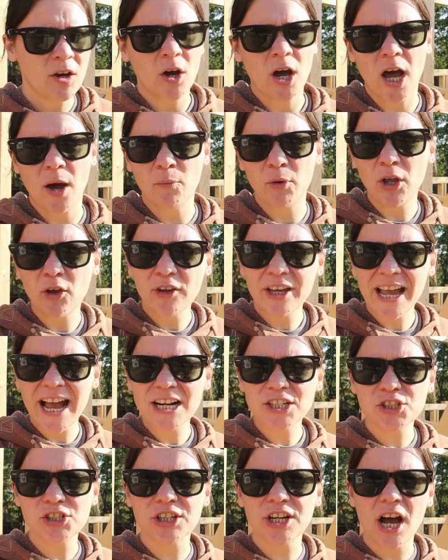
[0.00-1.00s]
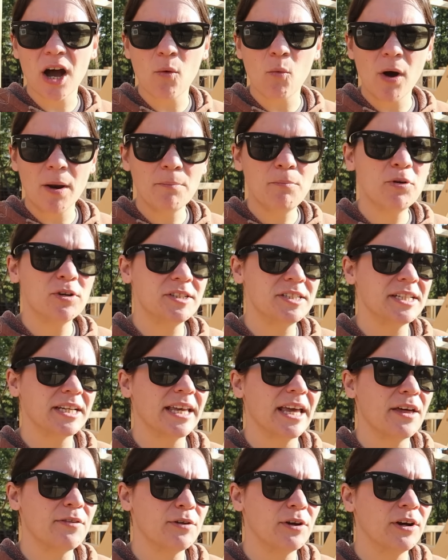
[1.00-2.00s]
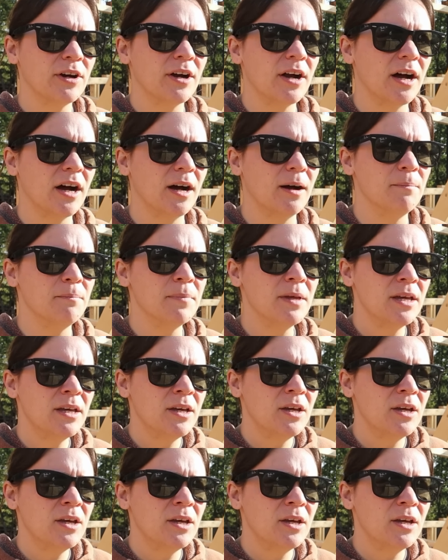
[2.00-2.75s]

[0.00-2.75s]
Um, we only actually got one put together. Um,